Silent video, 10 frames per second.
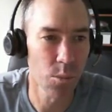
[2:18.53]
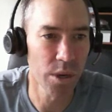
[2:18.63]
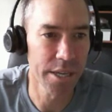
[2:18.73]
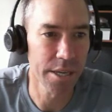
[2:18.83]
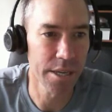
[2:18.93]

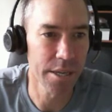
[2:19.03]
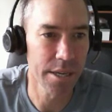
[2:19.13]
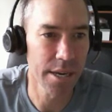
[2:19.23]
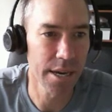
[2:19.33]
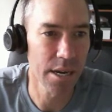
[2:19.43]

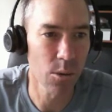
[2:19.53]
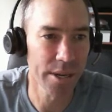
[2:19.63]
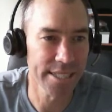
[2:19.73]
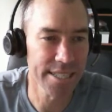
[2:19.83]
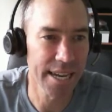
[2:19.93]
we uh,
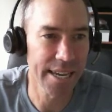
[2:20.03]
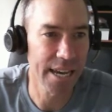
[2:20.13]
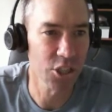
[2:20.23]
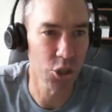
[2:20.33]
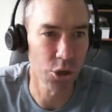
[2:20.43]
we can take
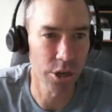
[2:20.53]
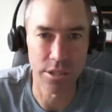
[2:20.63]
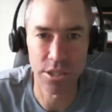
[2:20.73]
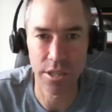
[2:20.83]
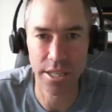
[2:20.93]
action on it.
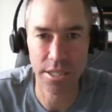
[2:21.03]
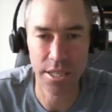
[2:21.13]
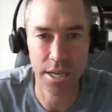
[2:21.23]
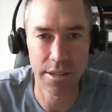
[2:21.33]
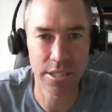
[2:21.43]
So
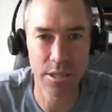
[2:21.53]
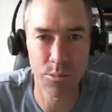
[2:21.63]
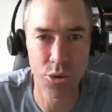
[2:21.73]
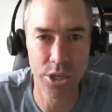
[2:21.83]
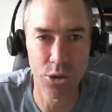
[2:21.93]
that's uh, that's a
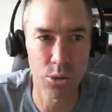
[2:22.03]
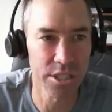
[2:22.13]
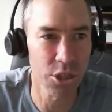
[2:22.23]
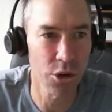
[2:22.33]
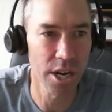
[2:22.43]
pretty cool
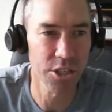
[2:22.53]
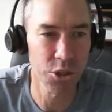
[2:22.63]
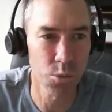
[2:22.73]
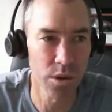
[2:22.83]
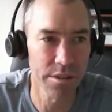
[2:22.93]

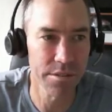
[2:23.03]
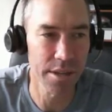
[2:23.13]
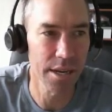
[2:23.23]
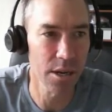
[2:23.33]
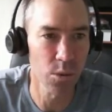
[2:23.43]
integration with
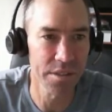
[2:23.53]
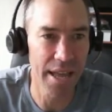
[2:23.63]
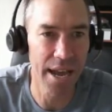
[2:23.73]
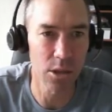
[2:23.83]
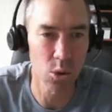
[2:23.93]
uh, with
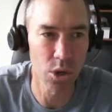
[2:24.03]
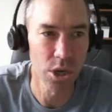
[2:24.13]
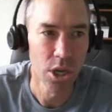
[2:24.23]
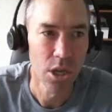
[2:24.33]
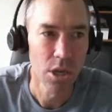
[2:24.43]

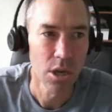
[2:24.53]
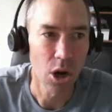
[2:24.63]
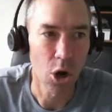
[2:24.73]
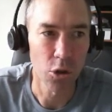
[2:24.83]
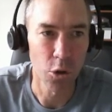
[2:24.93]
Outlook
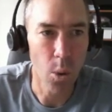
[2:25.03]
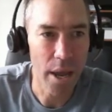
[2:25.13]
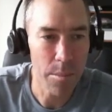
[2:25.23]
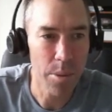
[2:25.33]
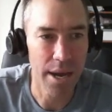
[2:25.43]
on the
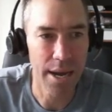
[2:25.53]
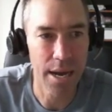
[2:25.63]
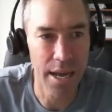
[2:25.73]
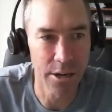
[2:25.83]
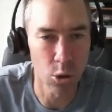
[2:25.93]
web
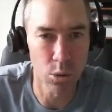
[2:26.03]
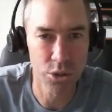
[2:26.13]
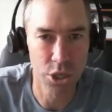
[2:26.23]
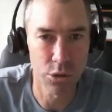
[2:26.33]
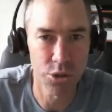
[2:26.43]
uh, and
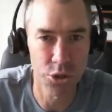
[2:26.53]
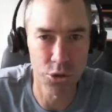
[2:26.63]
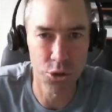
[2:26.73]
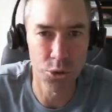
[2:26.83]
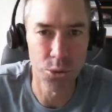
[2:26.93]
also to
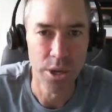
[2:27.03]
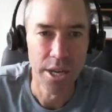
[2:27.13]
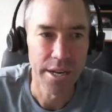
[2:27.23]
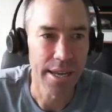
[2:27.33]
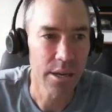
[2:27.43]
do.
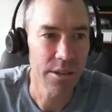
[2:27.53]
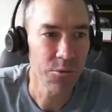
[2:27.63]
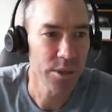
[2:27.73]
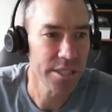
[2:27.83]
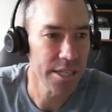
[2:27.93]
Now,
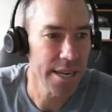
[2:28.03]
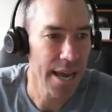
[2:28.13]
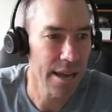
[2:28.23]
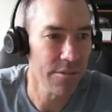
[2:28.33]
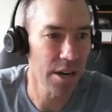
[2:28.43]
if we did
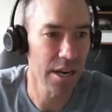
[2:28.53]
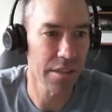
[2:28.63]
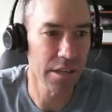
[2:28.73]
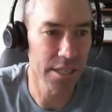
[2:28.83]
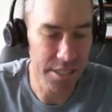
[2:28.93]
have
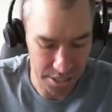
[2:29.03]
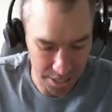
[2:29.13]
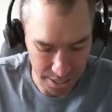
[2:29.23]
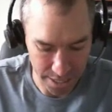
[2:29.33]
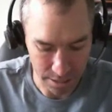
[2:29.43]
another list
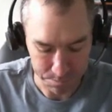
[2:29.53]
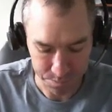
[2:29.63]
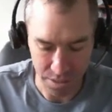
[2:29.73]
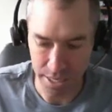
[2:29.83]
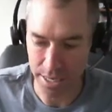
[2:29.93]
here,
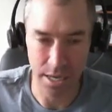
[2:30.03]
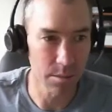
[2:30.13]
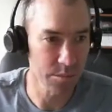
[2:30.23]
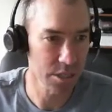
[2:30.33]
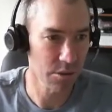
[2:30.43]

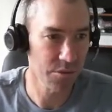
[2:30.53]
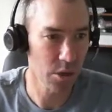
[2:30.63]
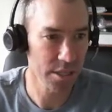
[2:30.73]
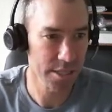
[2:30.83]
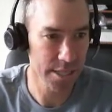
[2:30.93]
um, so if
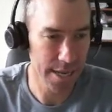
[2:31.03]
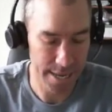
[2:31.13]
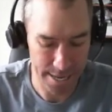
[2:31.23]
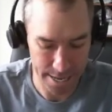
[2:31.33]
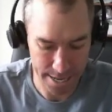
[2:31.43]
I
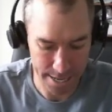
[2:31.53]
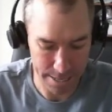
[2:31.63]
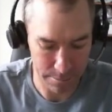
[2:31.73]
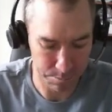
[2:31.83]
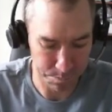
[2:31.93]
say
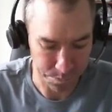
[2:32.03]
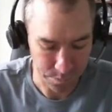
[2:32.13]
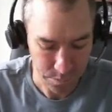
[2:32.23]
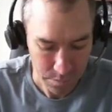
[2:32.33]
um,